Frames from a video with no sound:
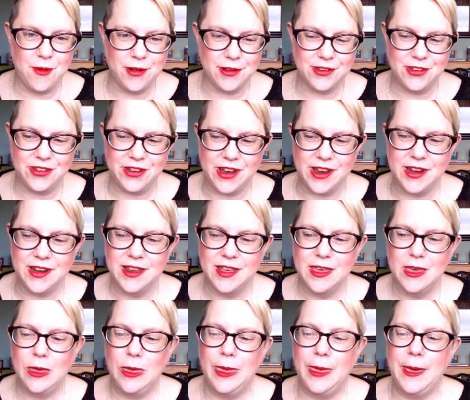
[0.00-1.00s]
watching.
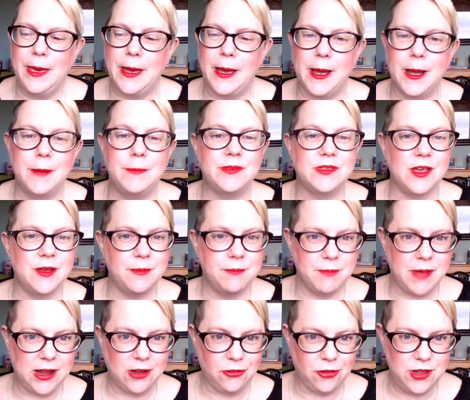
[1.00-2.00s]
So
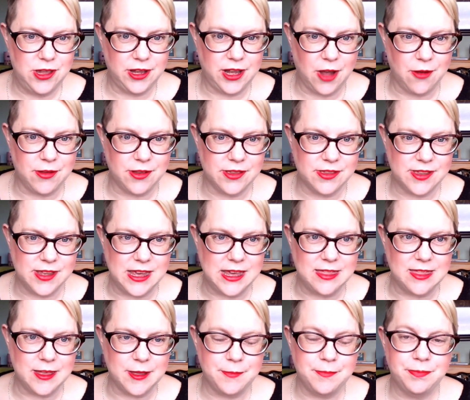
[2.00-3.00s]
make sure you go and see
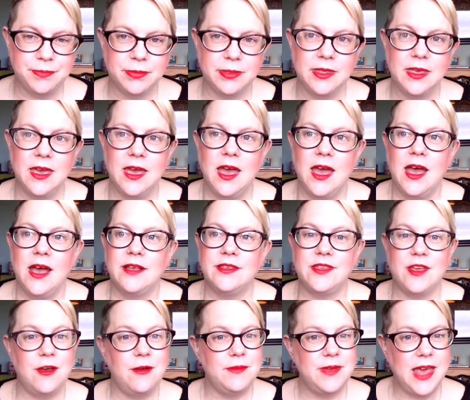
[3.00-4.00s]
them.
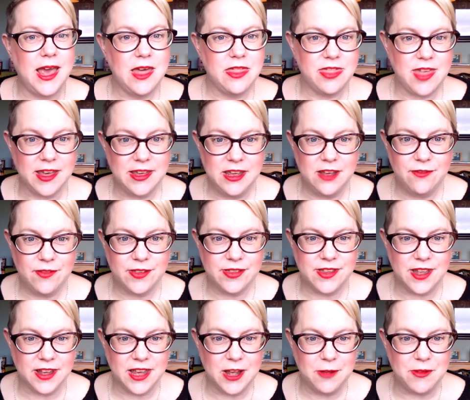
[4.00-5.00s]
So yeah, thank you for
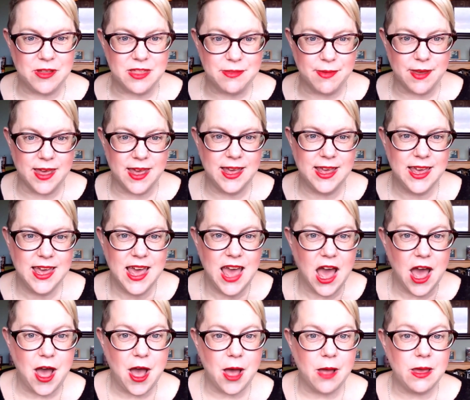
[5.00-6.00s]
sticking with me.
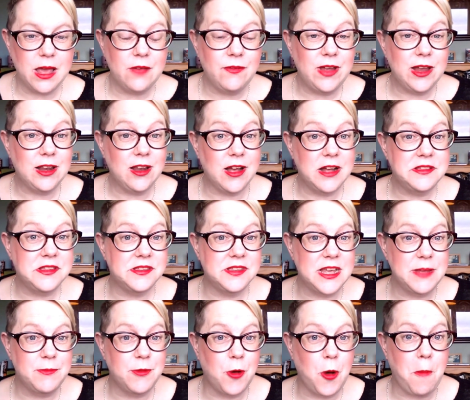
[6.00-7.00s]
If you'd like to
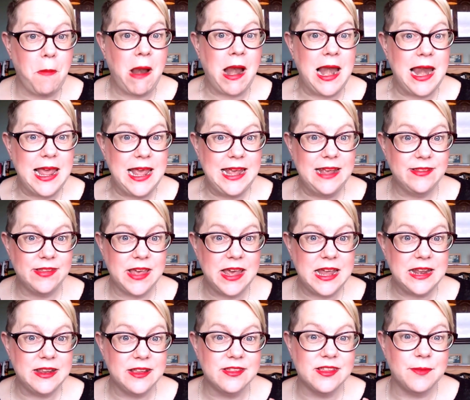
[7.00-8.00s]
see more, please
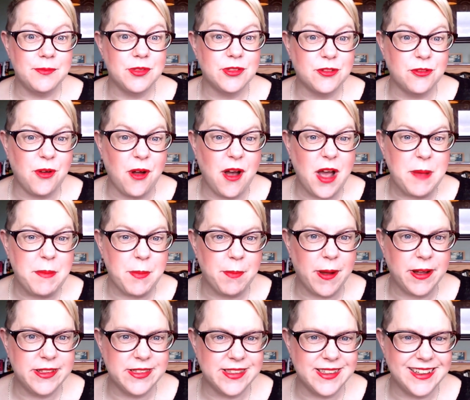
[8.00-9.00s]
hit the subscribe
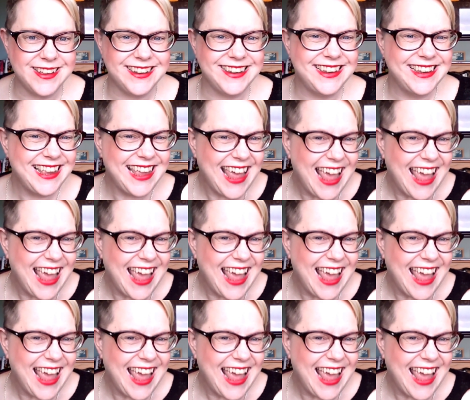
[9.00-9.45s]
button